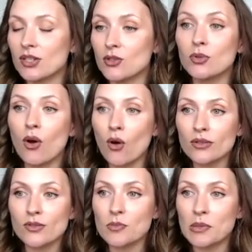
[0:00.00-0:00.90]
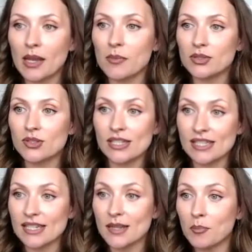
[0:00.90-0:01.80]
you will also be able to
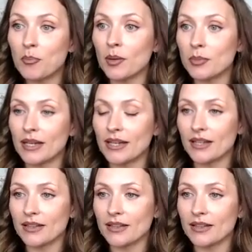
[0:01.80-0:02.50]
see the bubbling,